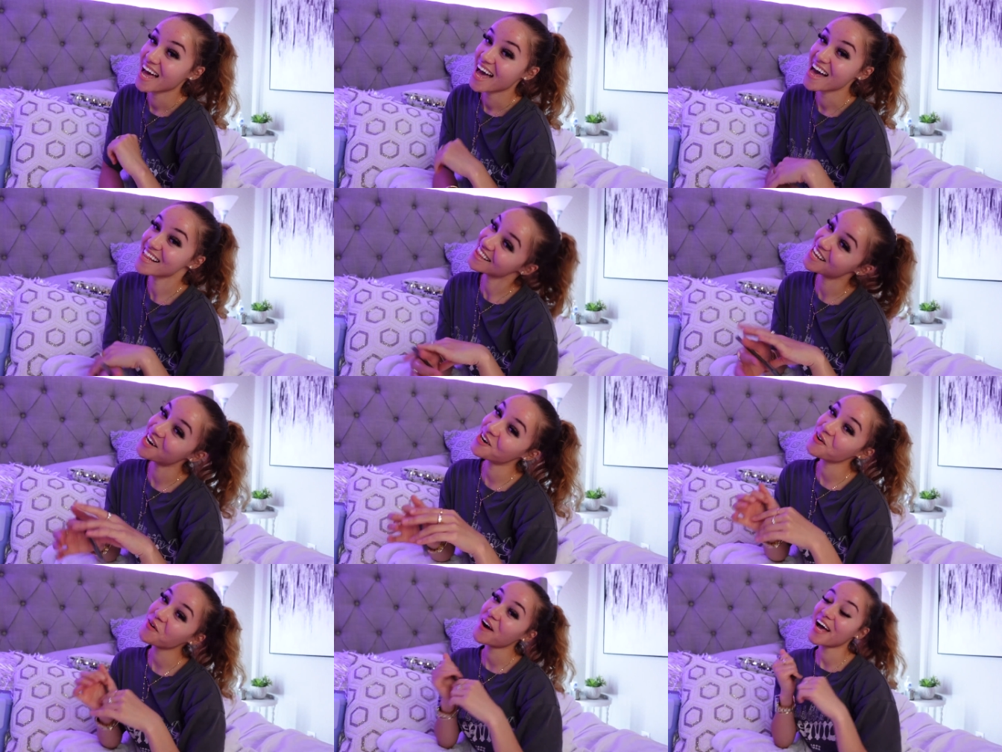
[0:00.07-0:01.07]

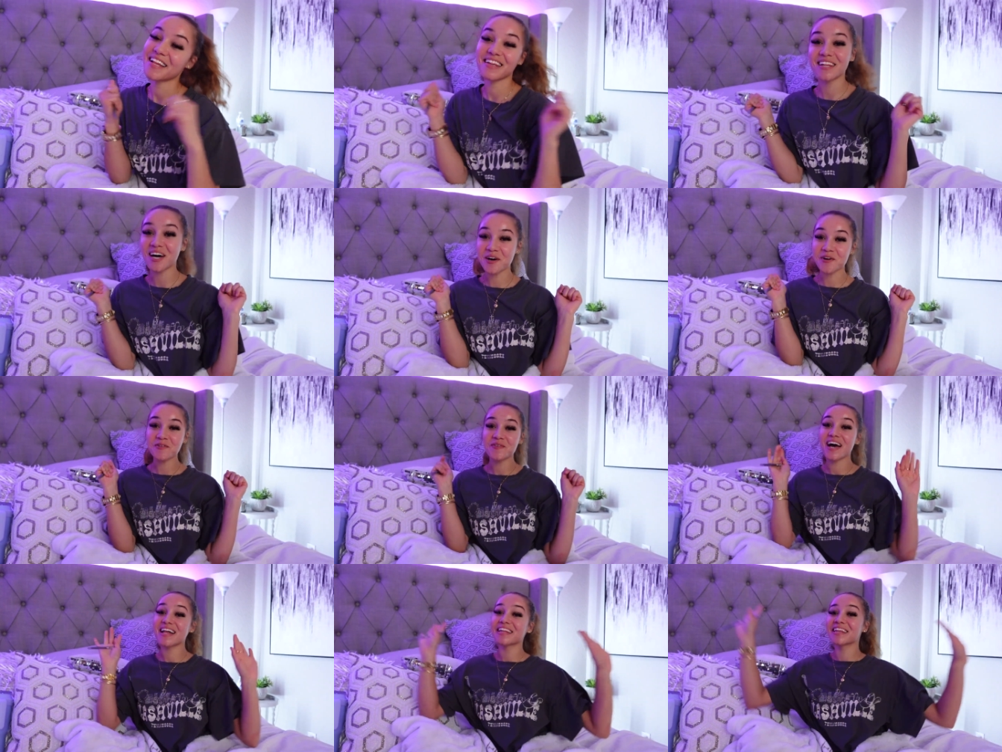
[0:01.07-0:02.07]
Hello, hello,
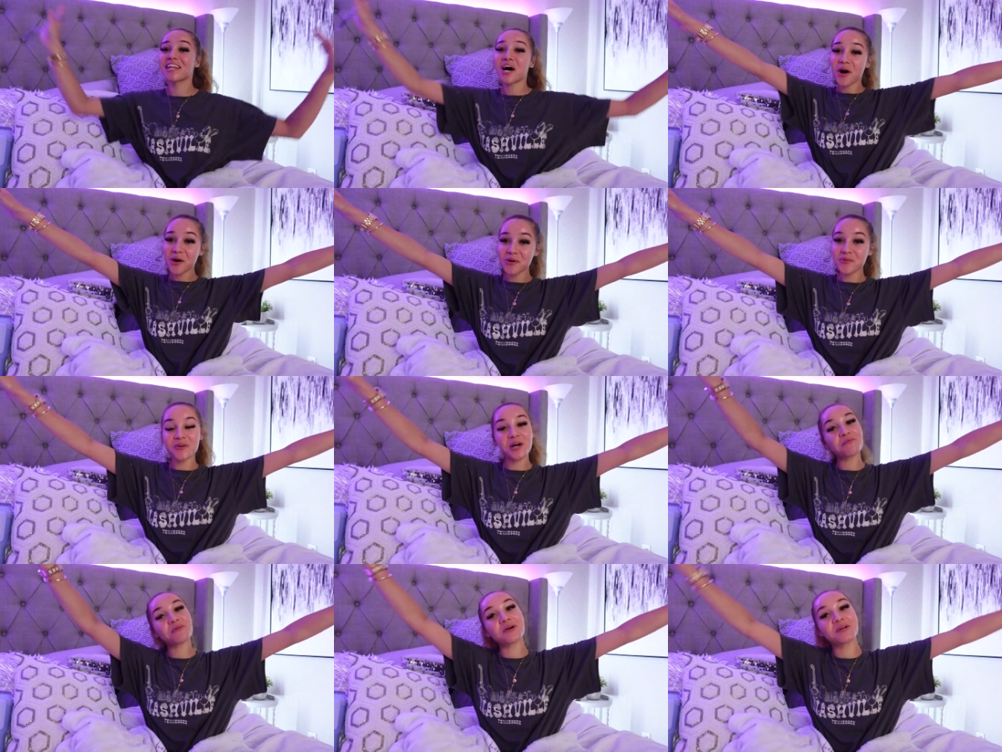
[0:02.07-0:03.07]
hello,
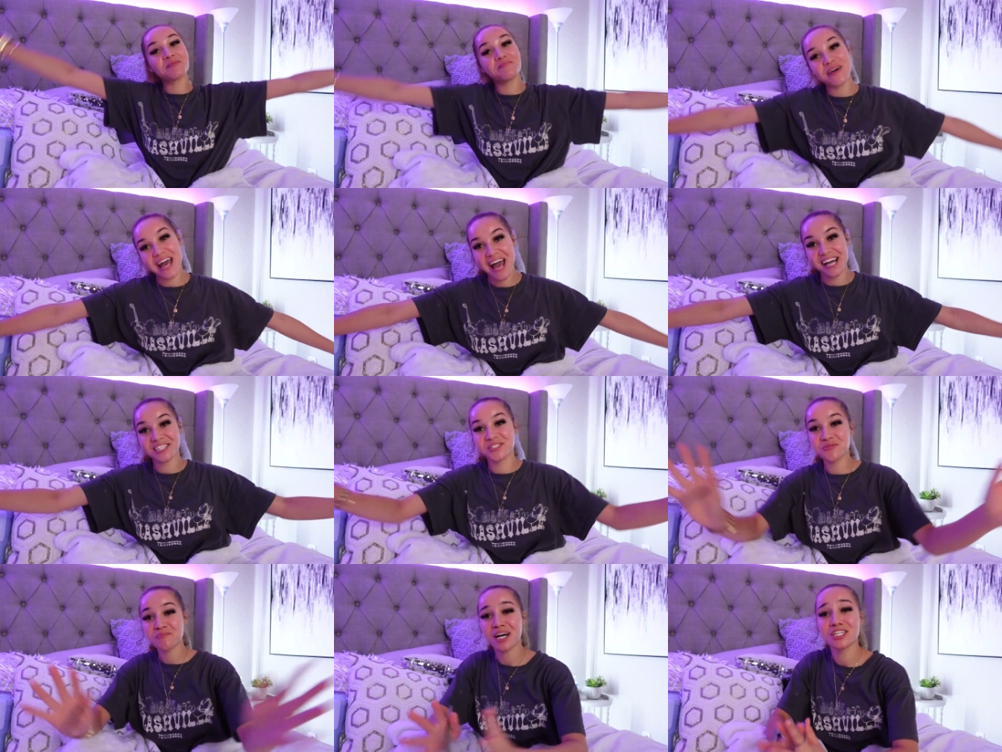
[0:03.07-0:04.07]
and welcome back
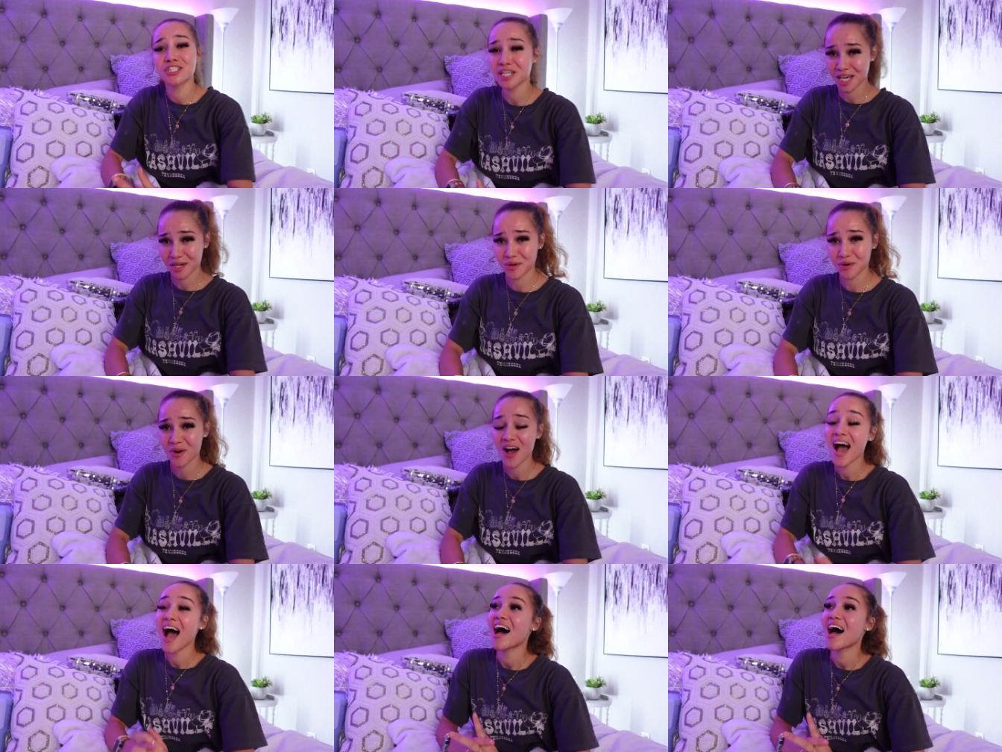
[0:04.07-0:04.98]
to my channel.